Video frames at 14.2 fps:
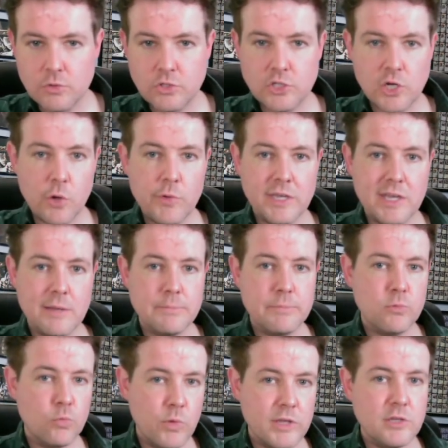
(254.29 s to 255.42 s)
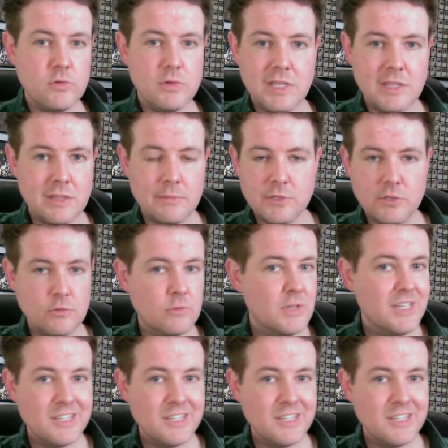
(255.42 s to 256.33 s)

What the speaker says: showing up when you need them to,